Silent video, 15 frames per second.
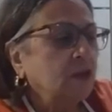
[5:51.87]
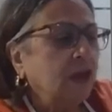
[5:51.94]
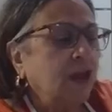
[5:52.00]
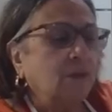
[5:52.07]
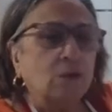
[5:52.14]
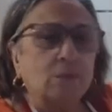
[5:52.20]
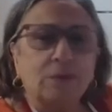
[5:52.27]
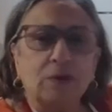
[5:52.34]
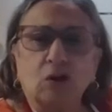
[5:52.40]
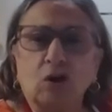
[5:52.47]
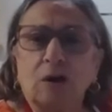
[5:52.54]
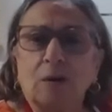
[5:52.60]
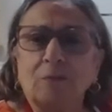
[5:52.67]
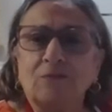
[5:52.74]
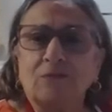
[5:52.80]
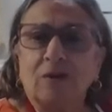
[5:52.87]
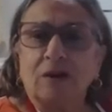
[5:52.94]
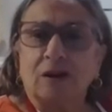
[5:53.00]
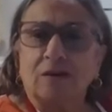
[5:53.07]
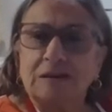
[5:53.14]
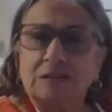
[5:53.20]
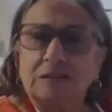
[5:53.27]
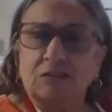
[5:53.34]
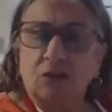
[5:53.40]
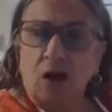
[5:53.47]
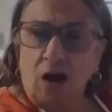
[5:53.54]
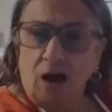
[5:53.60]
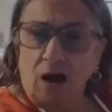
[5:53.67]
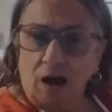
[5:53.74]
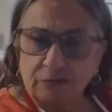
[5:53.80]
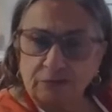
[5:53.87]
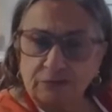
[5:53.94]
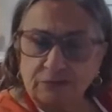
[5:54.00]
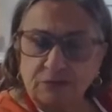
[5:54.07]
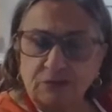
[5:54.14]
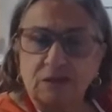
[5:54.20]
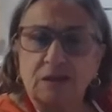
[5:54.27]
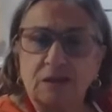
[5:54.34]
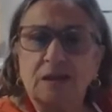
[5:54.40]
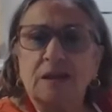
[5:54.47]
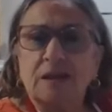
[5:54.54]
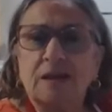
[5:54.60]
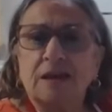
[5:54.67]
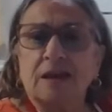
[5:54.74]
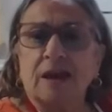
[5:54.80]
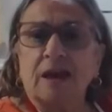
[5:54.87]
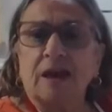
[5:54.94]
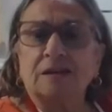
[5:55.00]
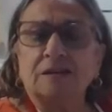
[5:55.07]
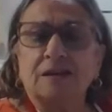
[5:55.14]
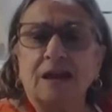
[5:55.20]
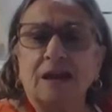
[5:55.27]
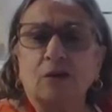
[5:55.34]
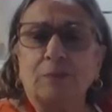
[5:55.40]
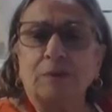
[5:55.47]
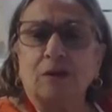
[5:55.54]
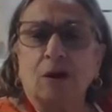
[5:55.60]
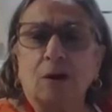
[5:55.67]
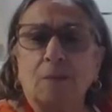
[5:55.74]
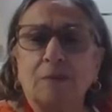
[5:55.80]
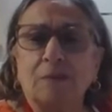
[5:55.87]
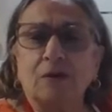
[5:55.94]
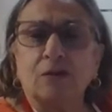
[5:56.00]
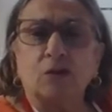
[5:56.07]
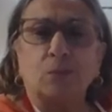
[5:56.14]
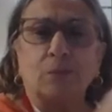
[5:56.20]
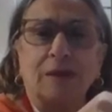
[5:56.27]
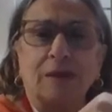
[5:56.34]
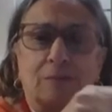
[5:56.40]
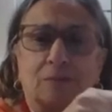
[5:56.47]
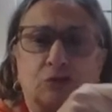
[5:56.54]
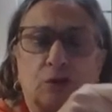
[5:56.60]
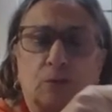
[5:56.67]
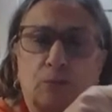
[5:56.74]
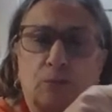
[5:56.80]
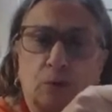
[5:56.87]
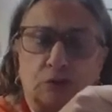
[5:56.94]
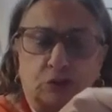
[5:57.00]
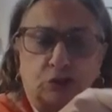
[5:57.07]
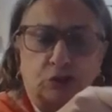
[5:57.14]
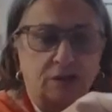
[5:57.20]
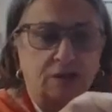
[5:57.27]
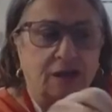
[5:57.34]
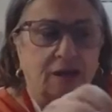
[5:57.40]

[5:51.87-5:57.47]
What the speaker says: it will become very soft, and it will become, and you'll be able to mushy.